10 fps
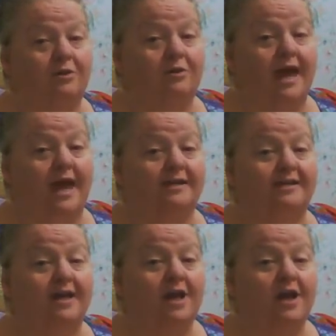two
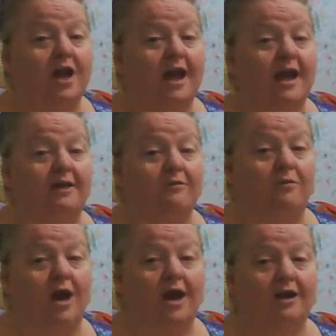legs
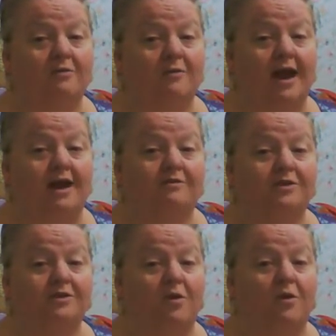and walk around,